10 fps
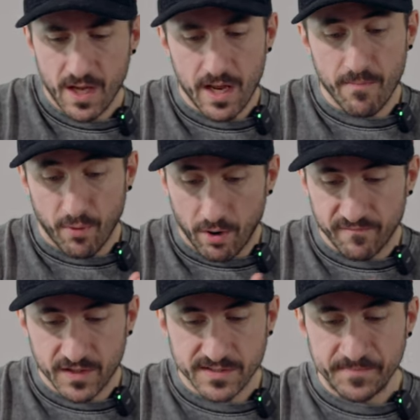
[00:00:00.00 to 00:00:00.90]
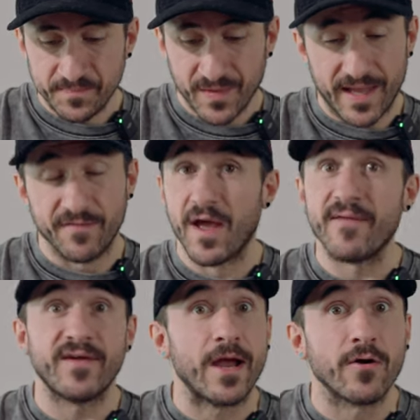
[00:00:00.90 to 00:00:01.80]
it perfect. And if you
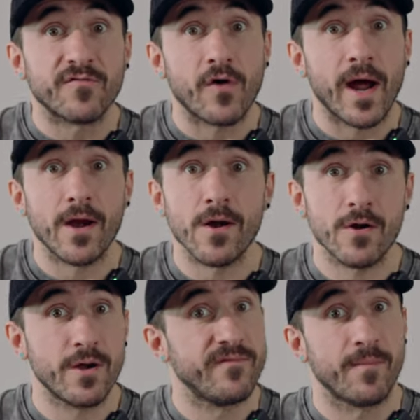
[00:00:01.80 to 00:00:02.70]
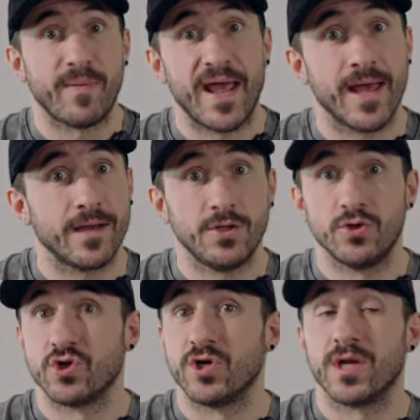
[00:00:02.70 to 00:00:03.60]
have an air fryer or even a pan, you
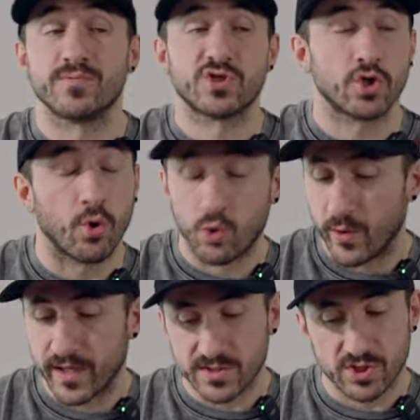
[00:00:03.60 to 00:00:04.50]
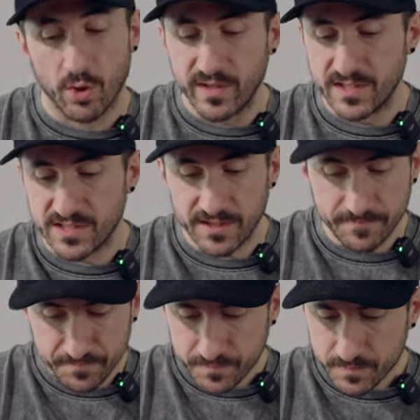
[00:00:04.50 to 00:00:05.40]
can cook it up so quick and so easy.